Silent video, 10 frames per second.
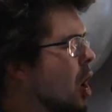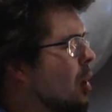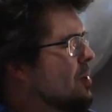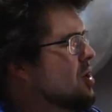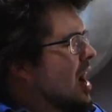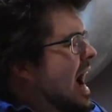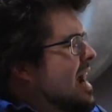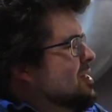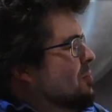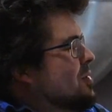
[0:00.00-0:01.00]
Open your
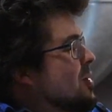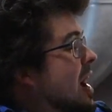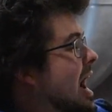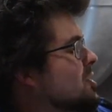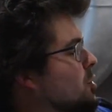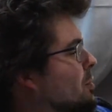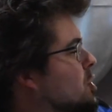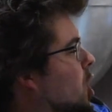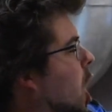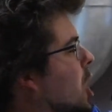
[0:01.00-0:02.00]
eyes, open your hands, open
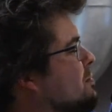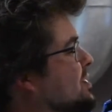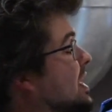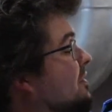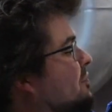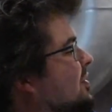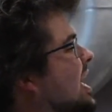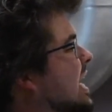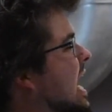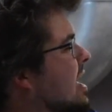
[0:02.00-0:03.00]
your arms, take
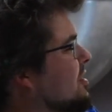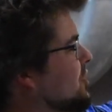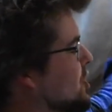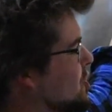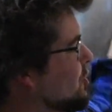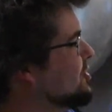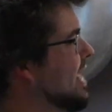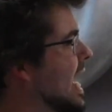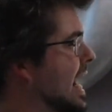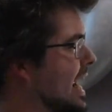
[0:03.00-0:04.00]
flight. This is your
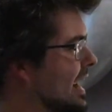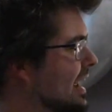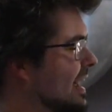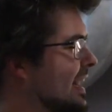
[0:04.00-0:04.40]
day.